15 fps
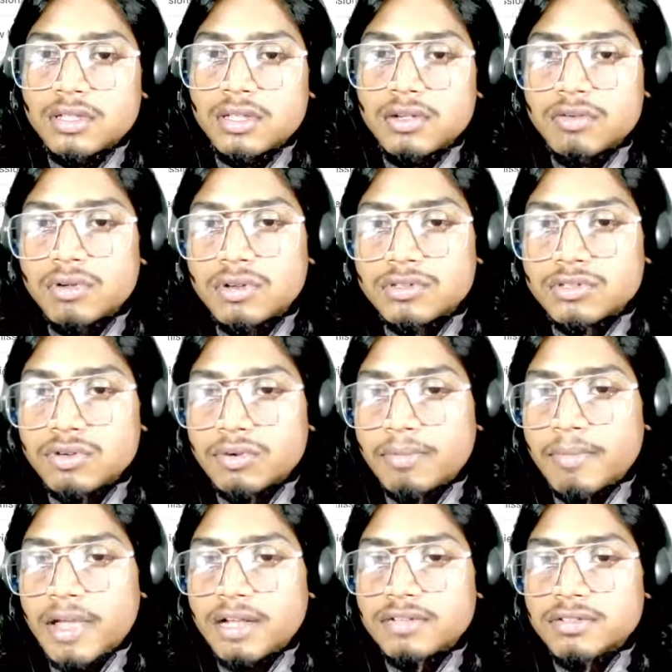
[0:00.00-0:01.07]
equal to
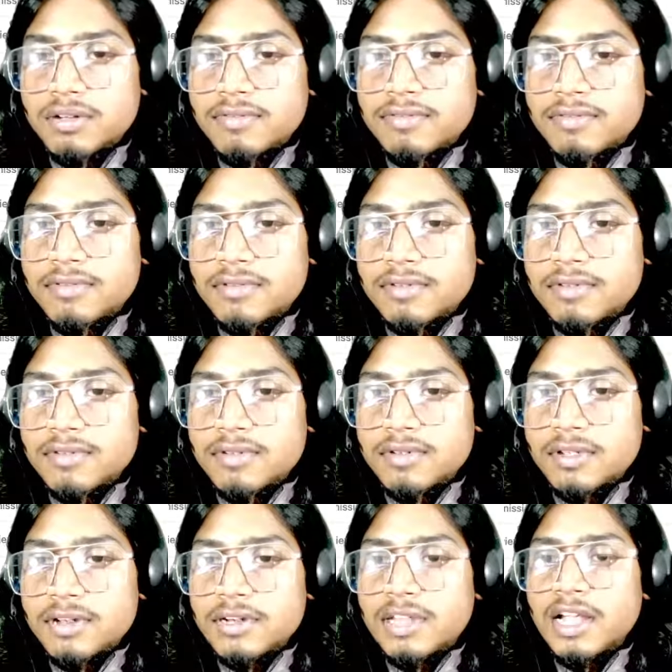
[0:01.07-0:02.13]
max of
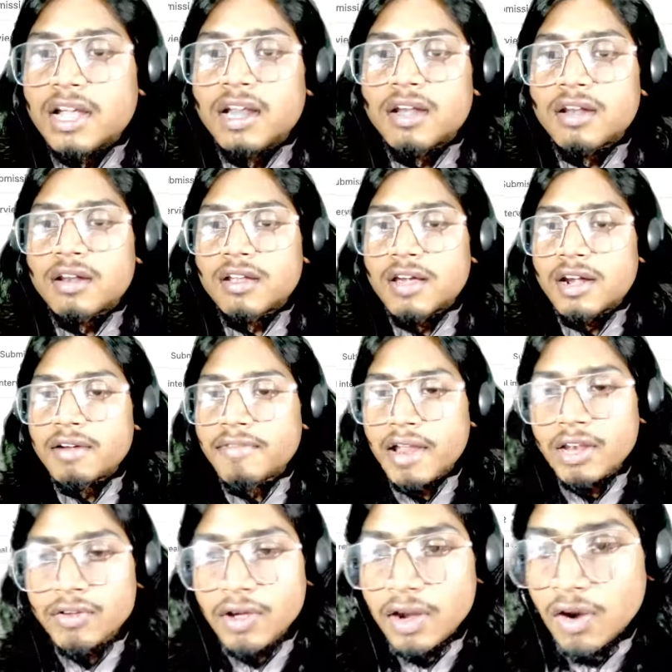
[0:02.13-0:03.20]
taken current
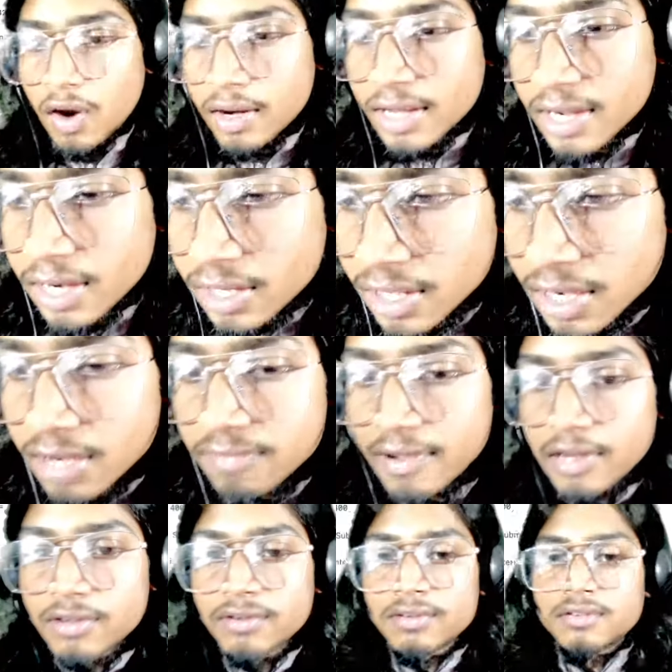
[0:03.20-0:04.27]
value and not taken current
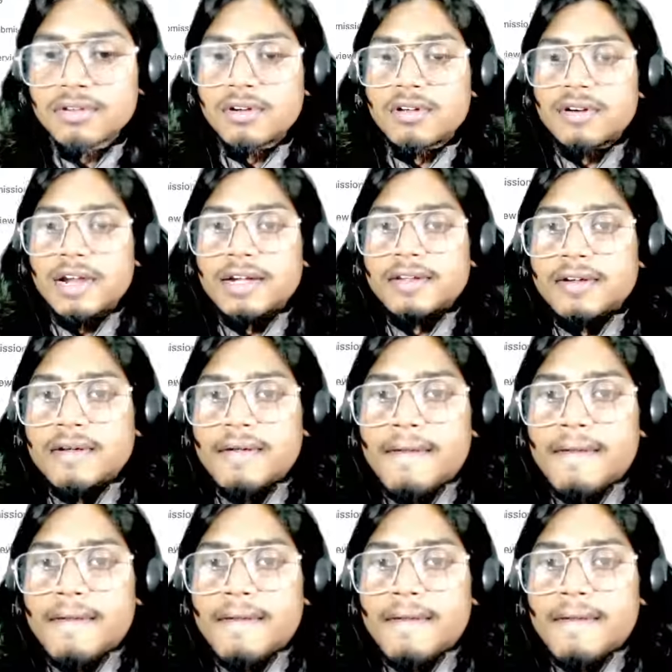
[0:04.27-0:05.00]
value. All right,